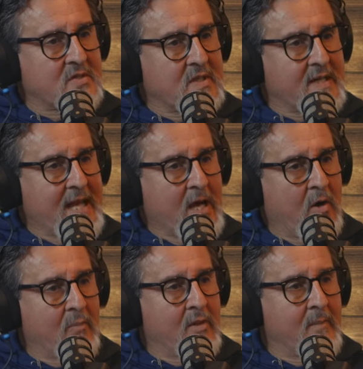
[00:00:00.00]
that's going to
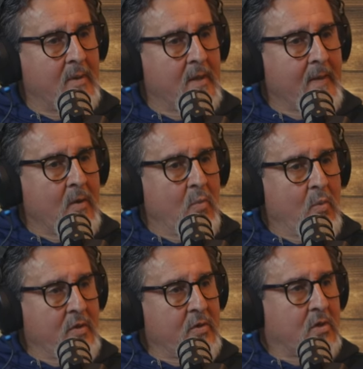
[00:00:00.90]
help them
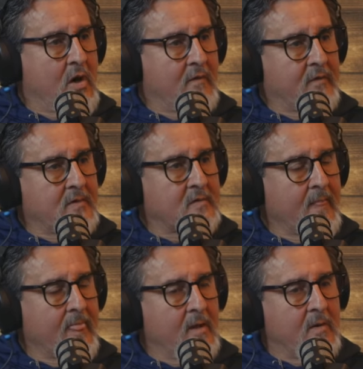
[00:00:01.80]
win their conference,